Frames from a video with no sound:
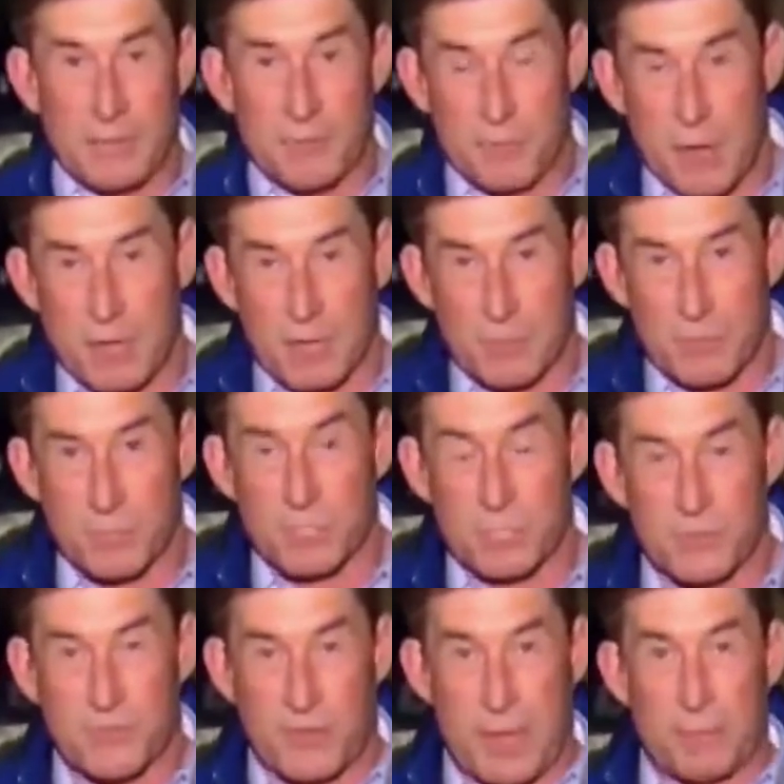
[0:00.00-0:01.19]
of record was the
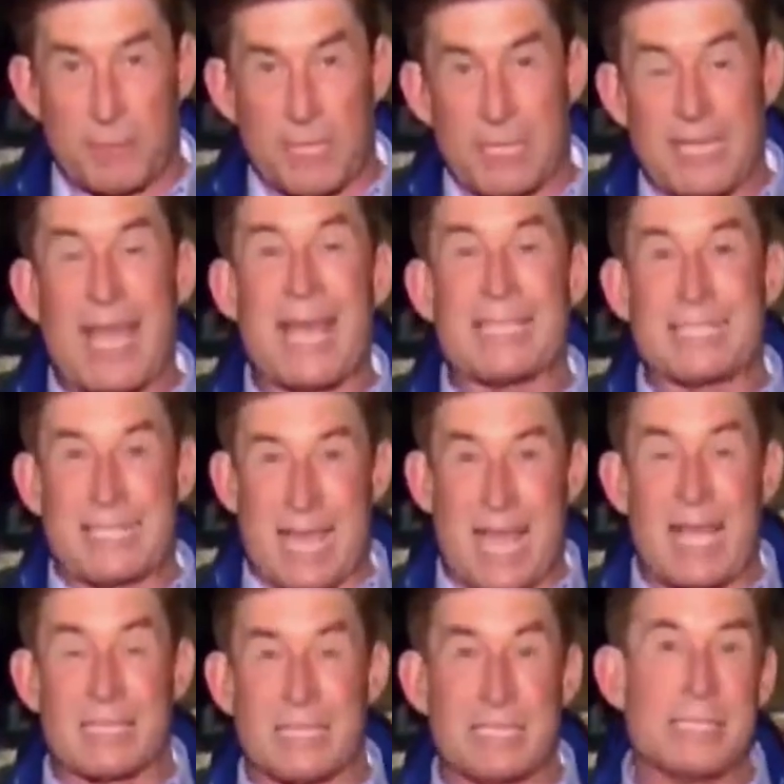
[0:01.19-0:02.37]
family cat
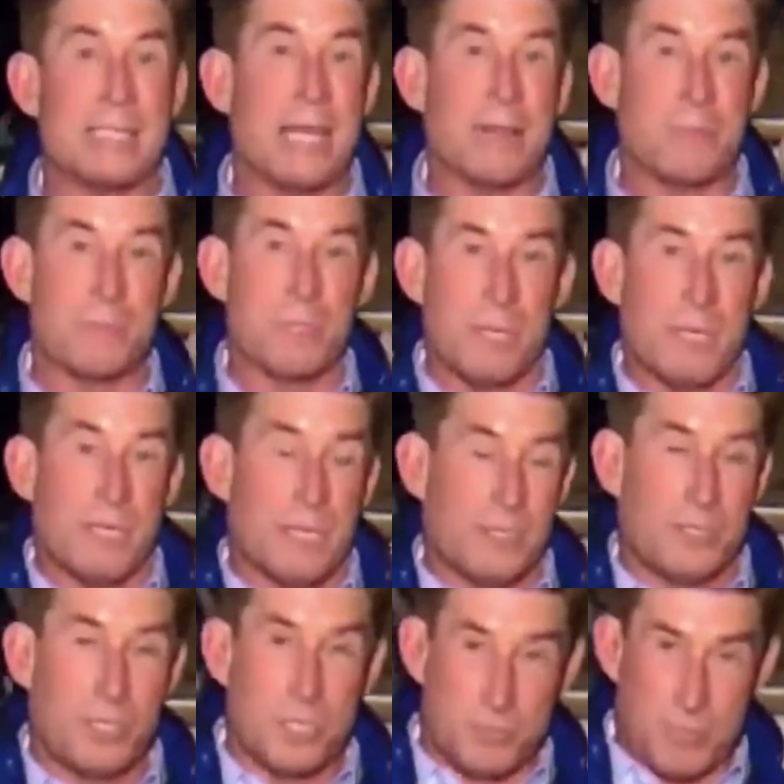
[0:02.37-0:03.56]
Tazzy. The animal, uh,
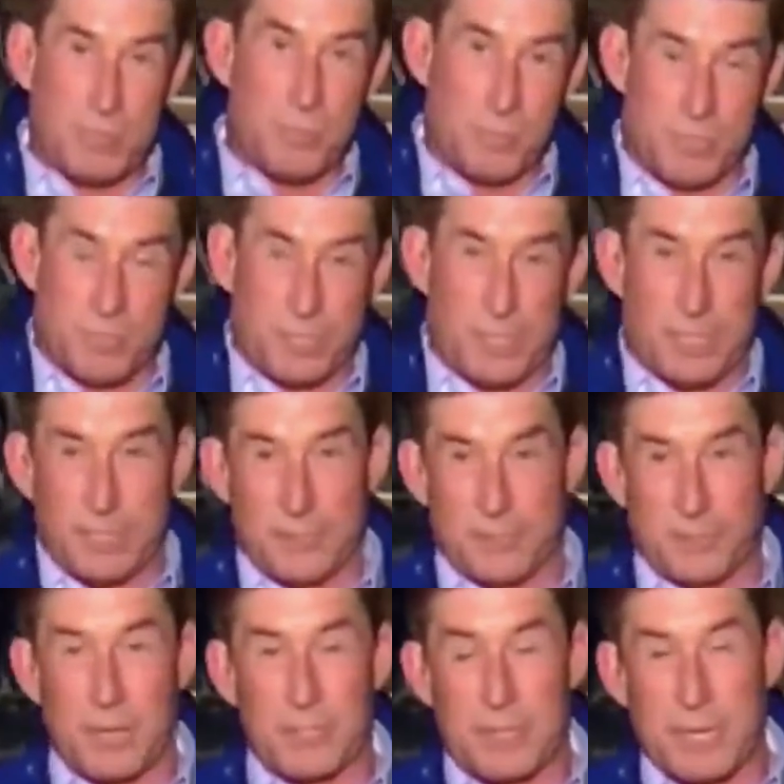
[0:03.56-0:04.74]
she's been with uh, the
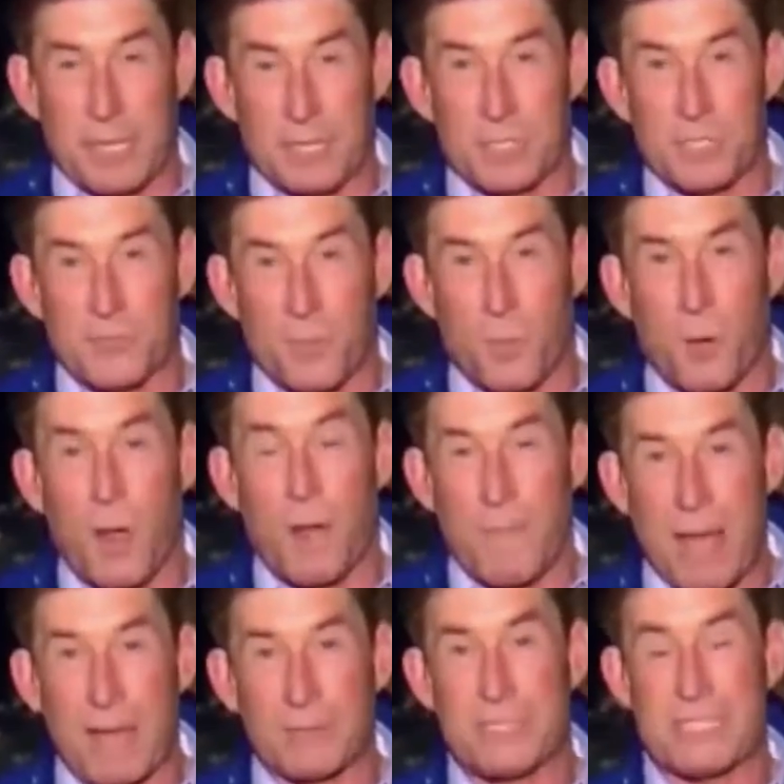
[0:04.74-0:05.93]
Rondinellis for
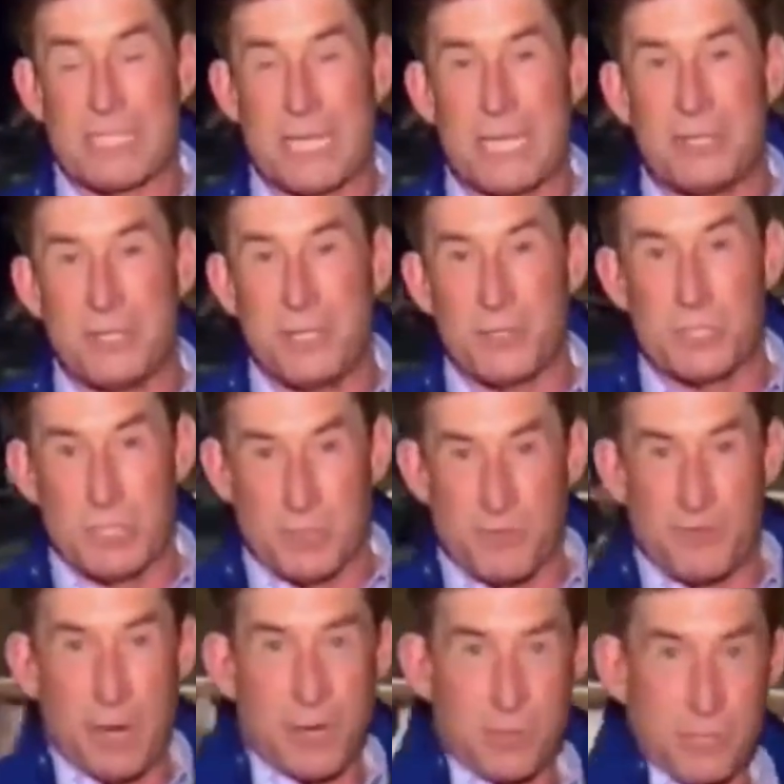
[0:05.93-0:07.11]
about 10 years. Now, the
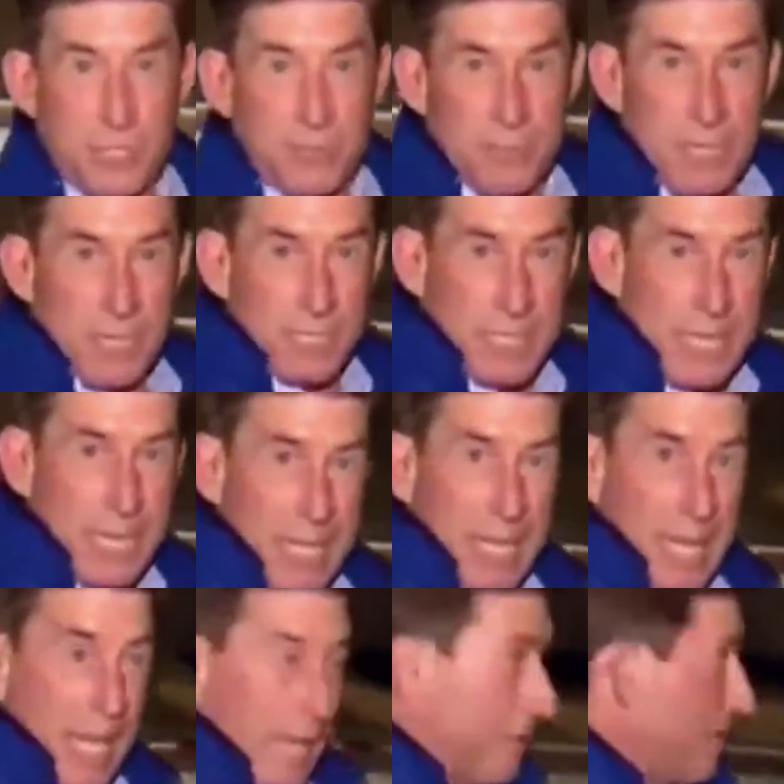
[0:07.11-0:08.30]
fire chief says that at the